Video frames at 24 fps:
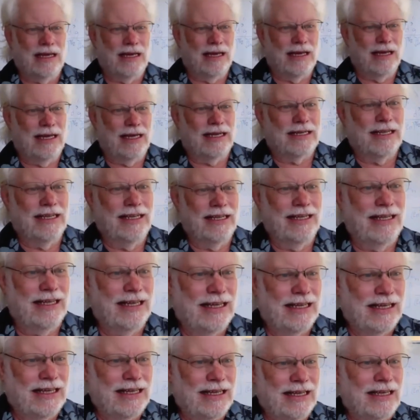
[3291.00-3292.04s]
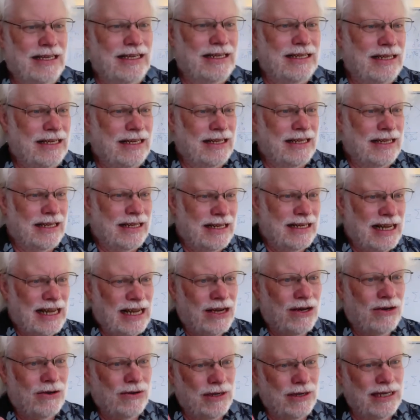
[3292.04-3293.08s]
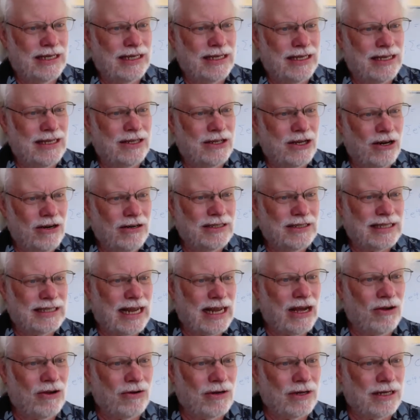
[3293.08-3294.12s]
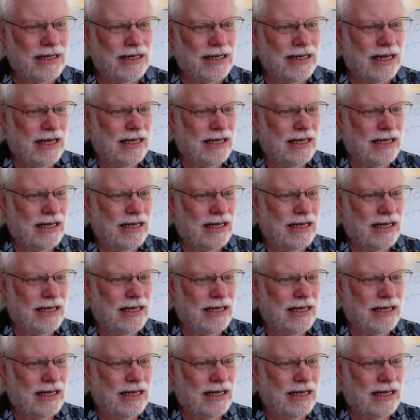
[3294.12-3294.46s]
And now it turns out that